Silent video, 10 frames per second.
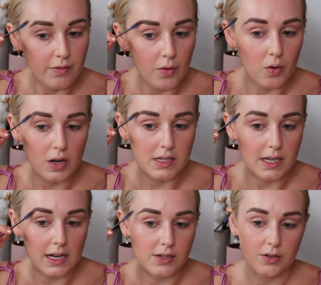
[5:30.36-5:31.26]
for
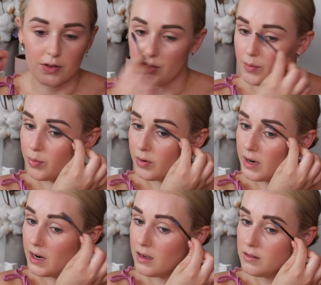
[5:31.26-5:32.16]
tattooed
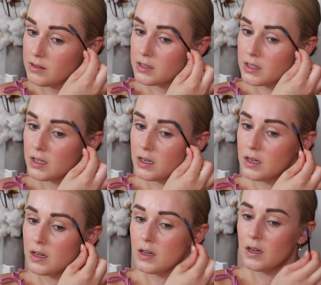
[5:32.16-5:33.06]
brows
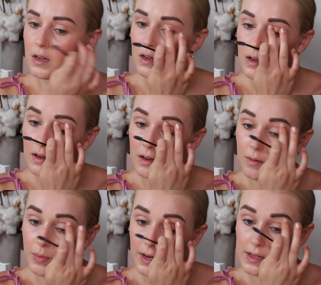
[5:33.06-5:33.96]

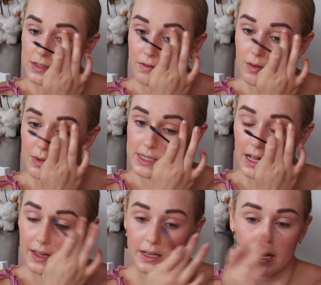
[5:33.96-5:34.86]
because of the
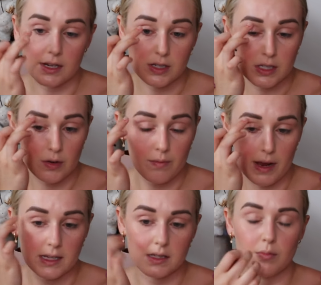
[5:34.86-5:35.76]
metallic nature, so it
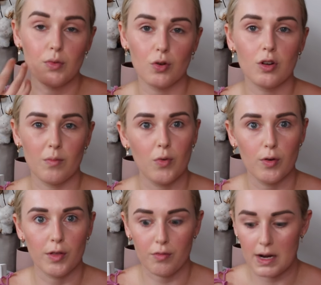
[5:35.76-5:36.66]
makes them look
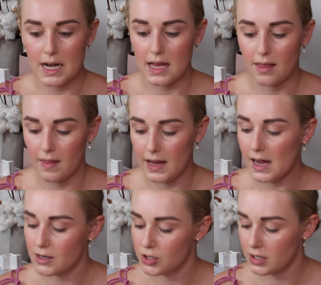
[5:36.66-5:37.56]
more 3D than they
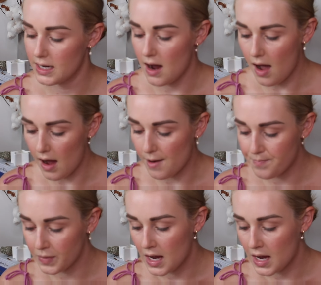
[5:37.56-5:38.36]
actually are.